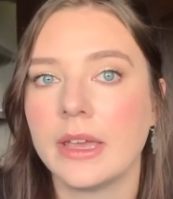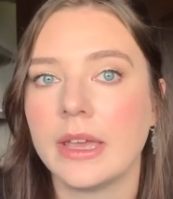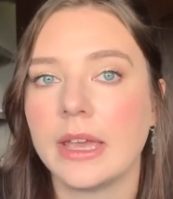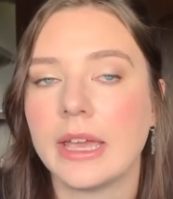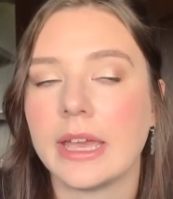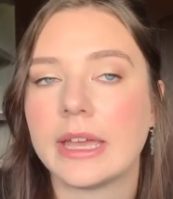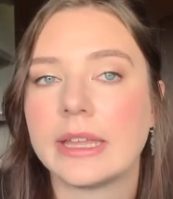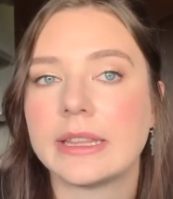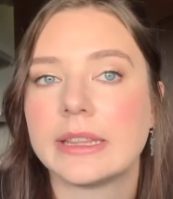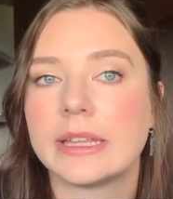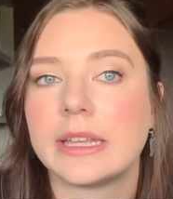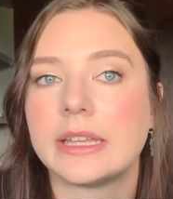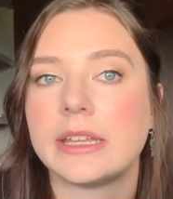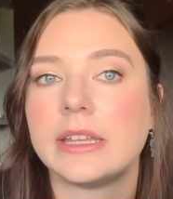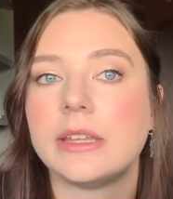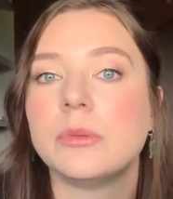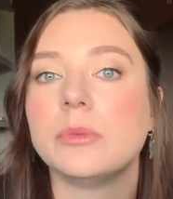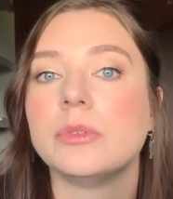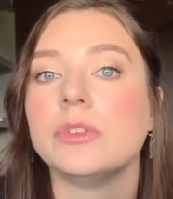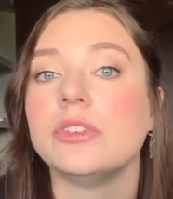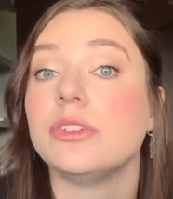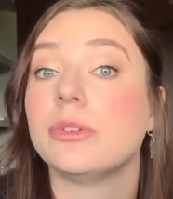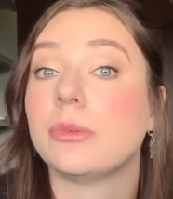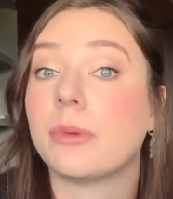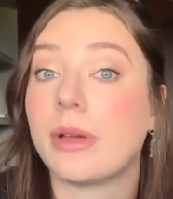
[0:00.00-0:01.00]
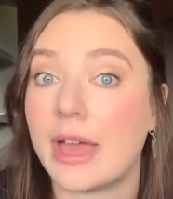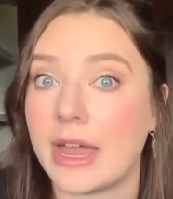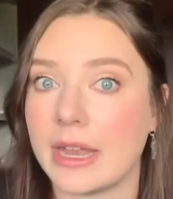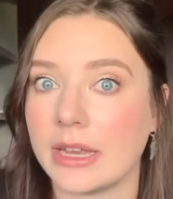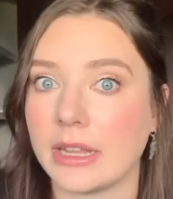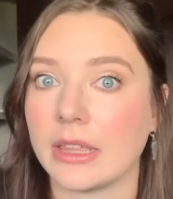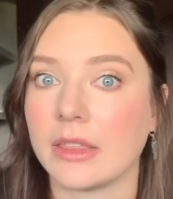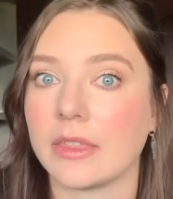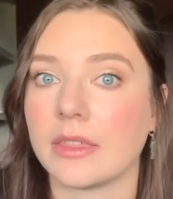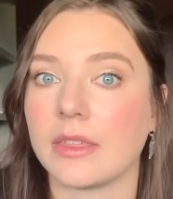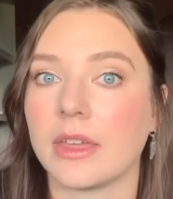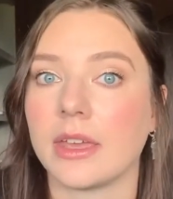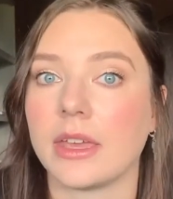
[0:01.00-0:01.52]
and that he would do
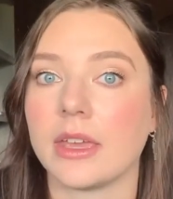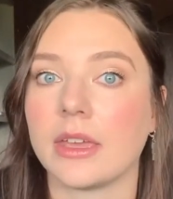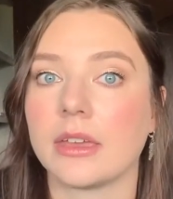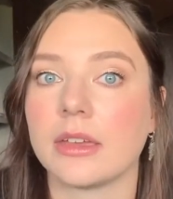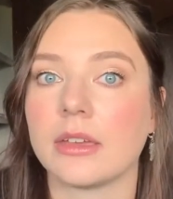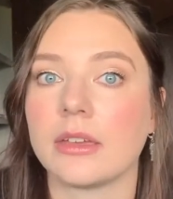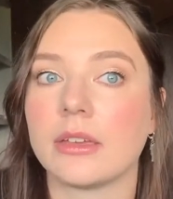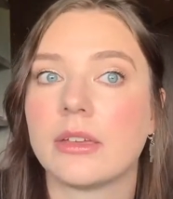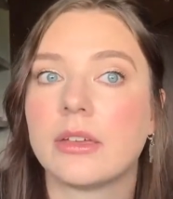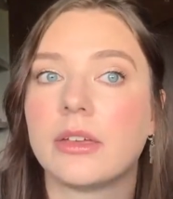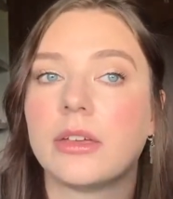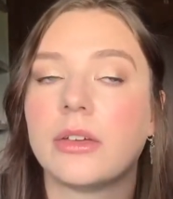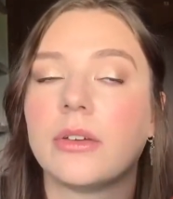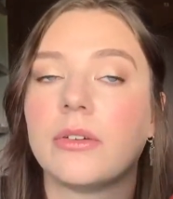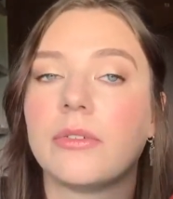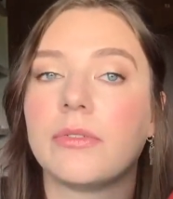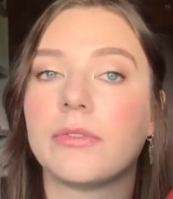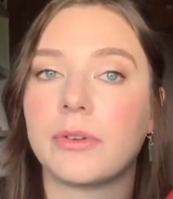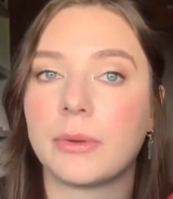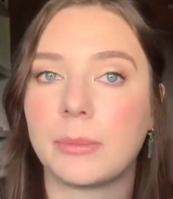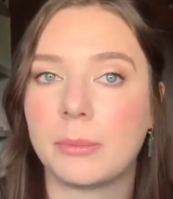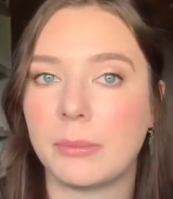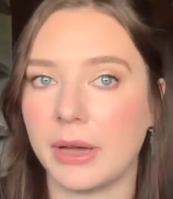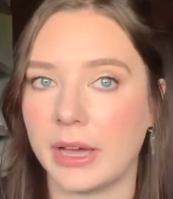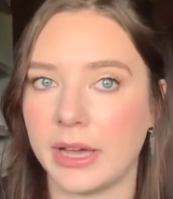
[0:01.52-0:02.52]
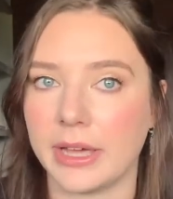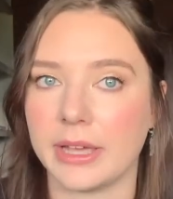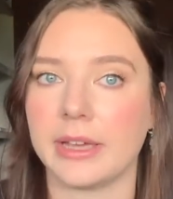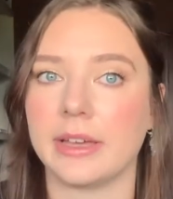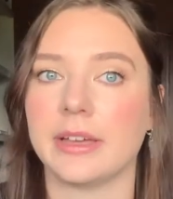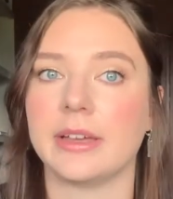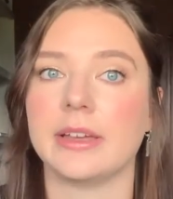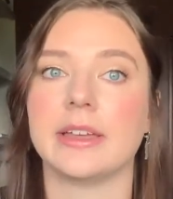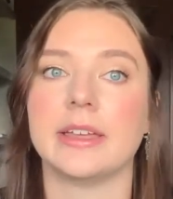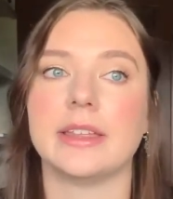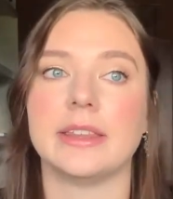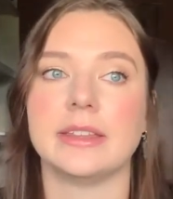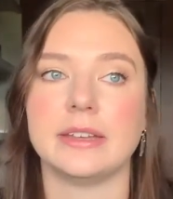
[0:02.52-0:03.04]
anything for
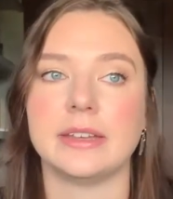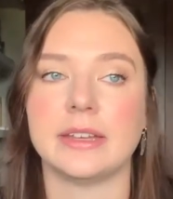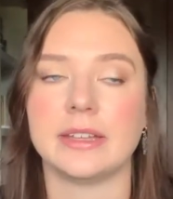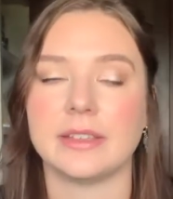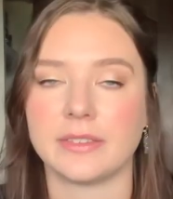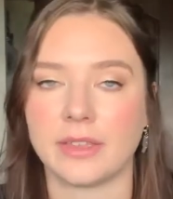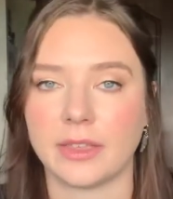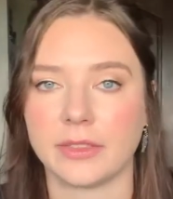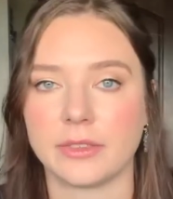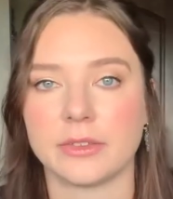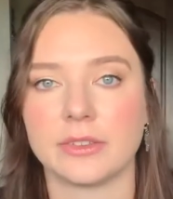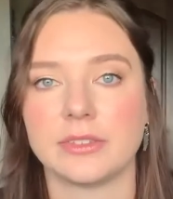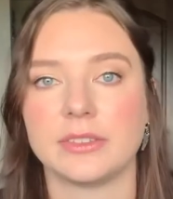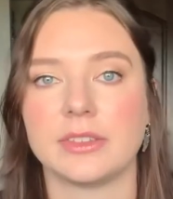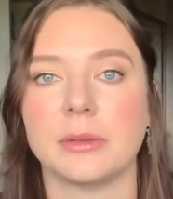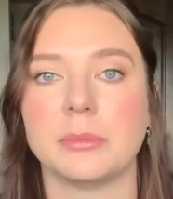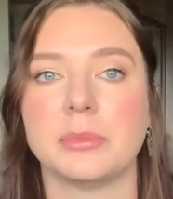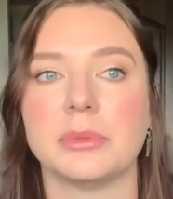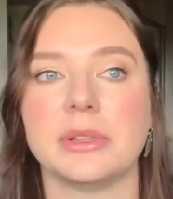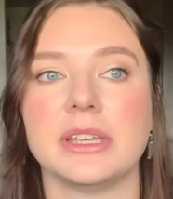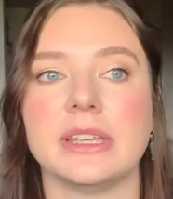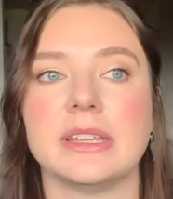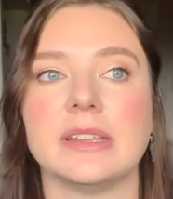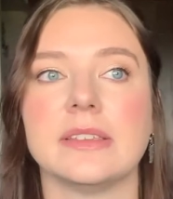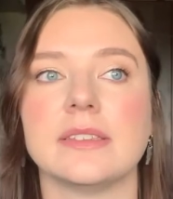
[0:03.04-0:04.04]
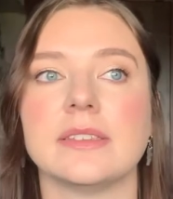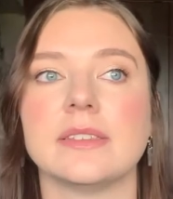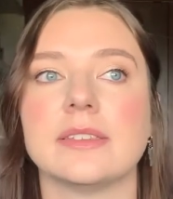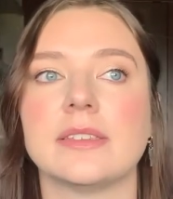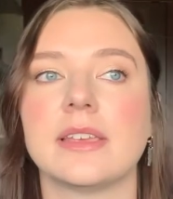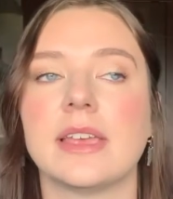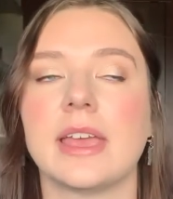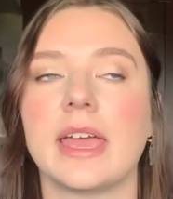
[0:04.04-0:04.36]
Maya and his other siblings.